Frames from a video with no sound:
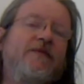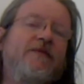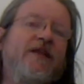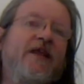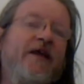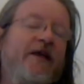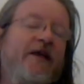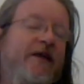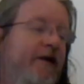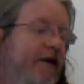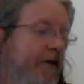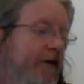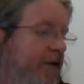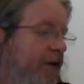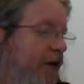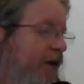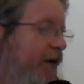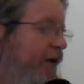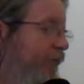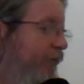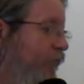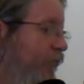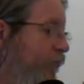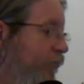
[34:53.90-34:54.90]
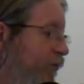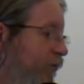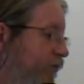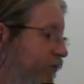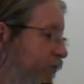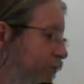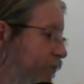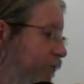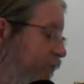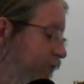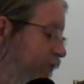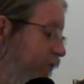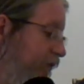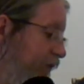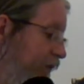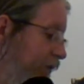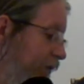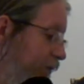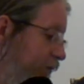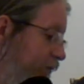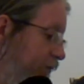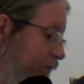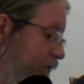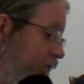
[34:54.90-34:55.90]
And I don't want to
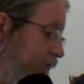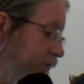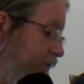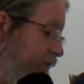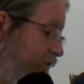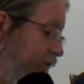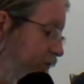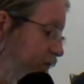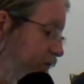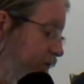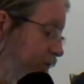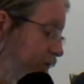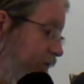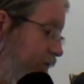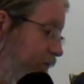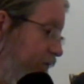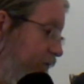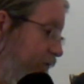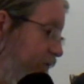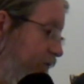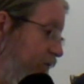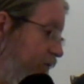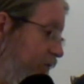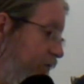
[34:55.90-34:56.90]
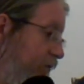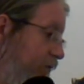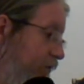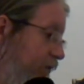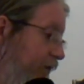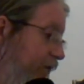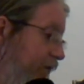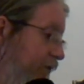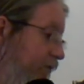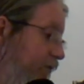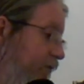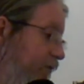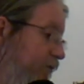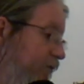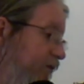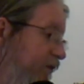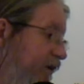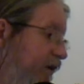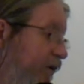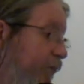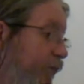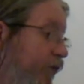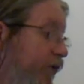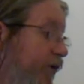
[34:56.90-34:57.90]
say that there is
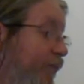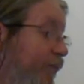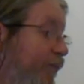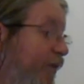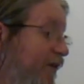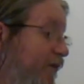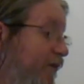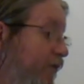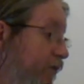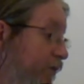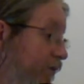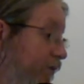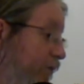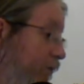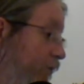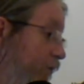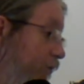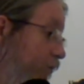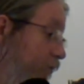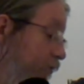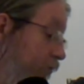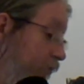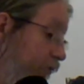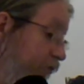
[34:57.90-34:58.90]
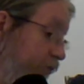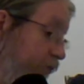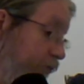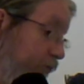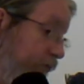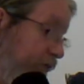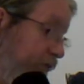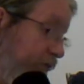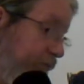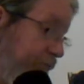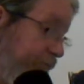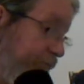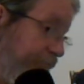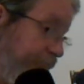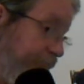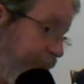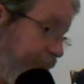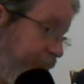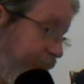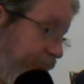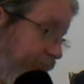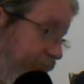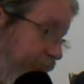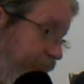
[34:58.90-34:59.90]
anybody better than the other, of course.
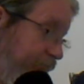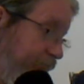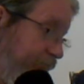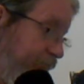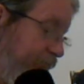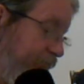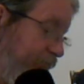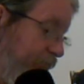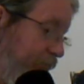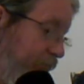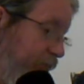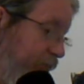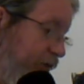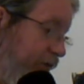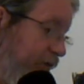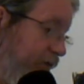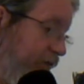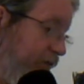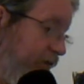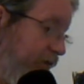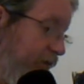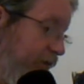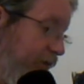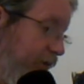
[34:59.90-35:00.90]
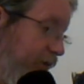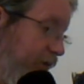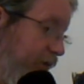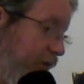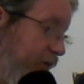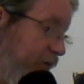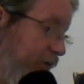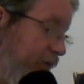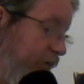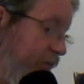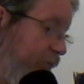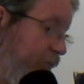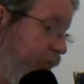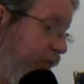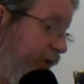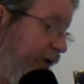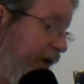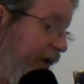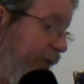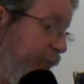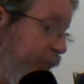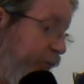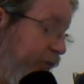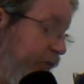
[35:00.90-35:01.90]
But what
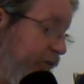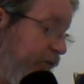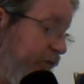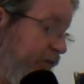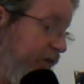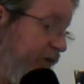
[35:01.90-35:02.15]
happens